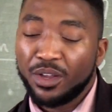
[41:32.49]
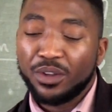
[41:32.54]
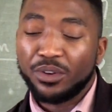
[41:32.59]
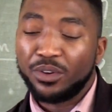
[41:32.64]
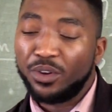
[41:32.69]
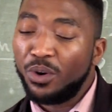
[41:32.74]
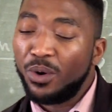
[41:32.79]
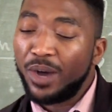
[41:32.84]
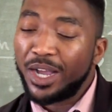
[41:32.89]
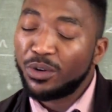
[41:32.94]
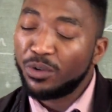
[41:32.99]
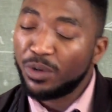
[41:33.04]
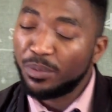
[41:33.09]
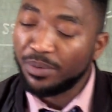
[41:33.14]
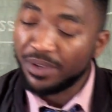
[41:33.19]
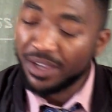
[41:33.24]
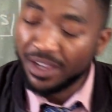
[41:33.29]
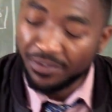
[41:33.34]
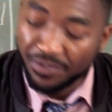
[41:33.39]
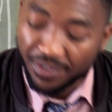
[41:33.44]
No one will
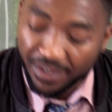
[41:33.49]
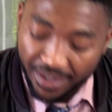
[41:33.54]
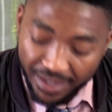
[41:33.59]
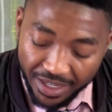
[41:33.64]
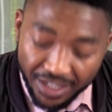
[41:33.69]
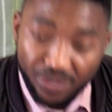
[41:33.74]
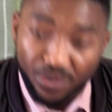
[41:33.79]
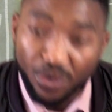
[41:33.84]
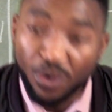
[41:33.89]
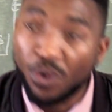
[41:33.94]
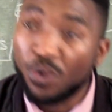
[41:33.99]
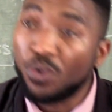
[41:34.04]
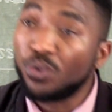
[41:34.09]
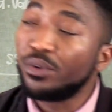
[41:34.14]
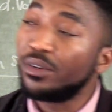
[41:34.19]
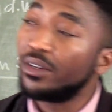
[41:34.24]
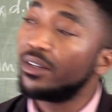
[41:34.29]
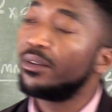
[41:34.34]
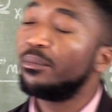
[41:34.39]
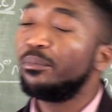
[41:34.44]
be having his
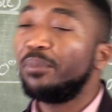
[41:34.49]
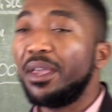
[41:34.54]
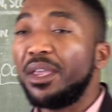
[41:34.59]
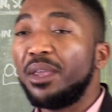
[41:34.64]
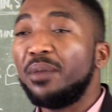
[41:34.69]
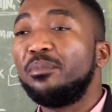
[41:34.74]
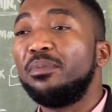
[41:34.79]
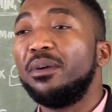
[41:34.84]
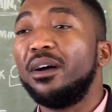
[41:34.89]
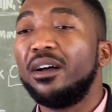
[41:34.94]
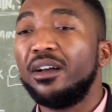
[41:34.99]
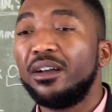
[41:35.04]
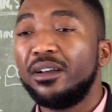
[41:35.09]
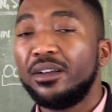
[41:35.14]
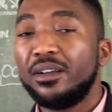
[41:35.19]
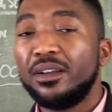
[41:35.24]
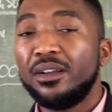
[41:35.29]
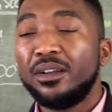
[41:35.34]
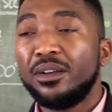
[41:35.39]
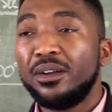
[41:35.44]
own paper,
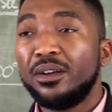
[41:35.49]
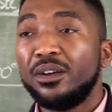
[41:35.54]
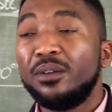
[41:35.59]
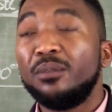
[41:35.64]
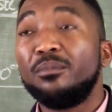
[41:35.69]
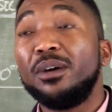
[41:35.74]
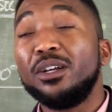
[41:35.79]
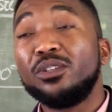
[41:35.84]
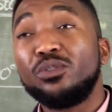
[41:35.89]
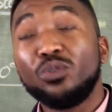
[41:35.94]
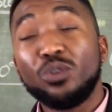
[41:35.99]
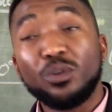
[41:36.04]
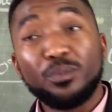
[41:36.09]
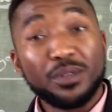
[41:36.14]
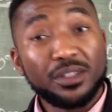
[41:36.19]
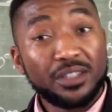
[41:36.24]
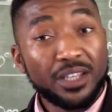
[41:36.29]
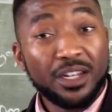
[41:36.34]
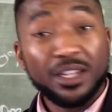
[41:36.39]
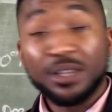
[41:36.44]
but you will
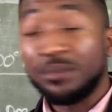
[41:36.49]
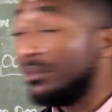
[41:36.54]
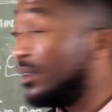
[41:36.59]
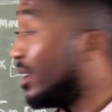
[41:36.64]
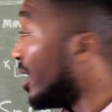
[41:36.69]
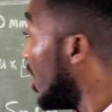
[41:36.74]
be telling me.